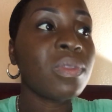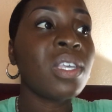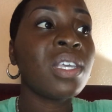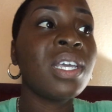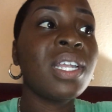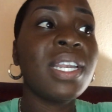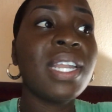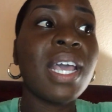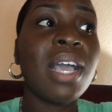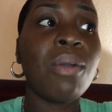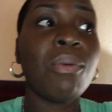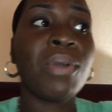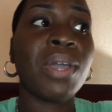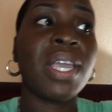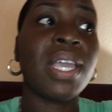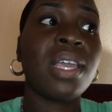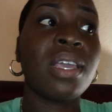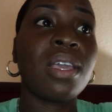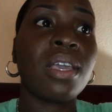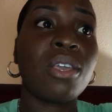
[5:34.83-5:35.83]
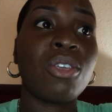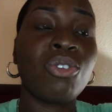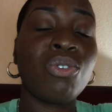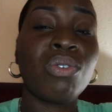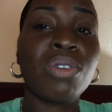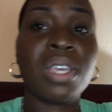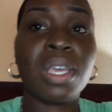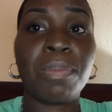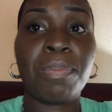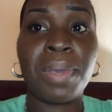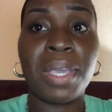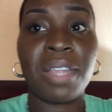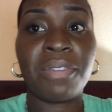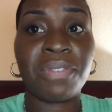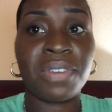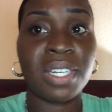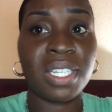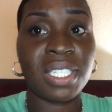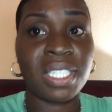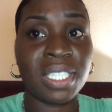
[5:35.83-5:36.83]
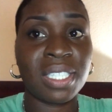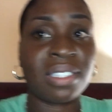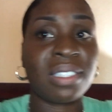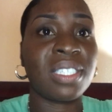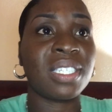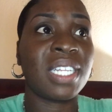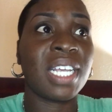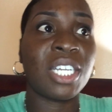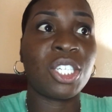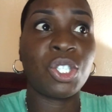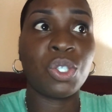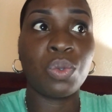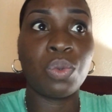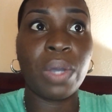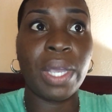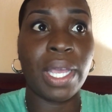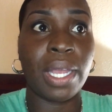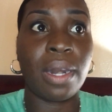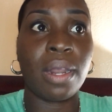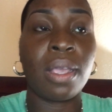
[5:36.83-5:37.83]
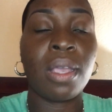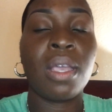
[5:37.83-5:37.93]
and that way you'll get paid for the distance that you went.